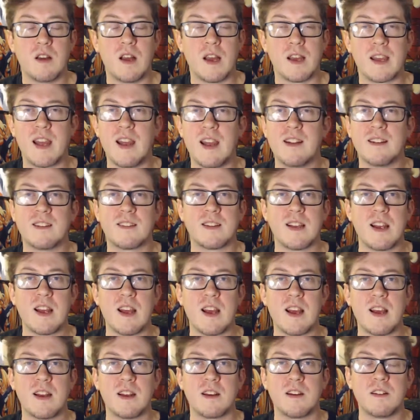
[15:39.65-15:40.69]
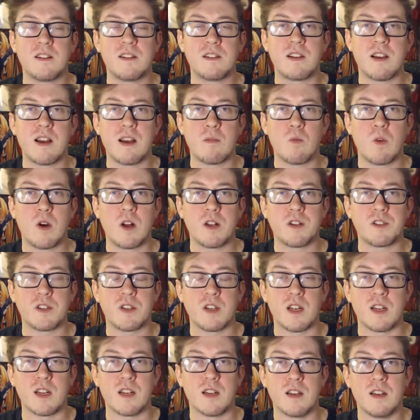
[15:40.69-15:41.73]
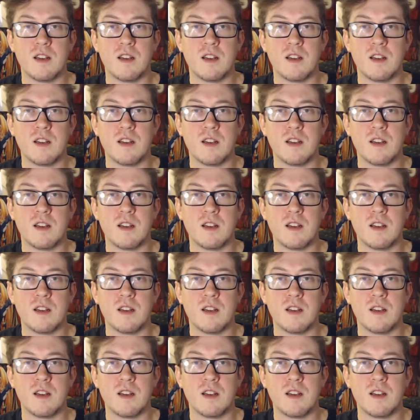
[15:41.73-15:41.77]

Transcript: I can't say I had a good time watching it.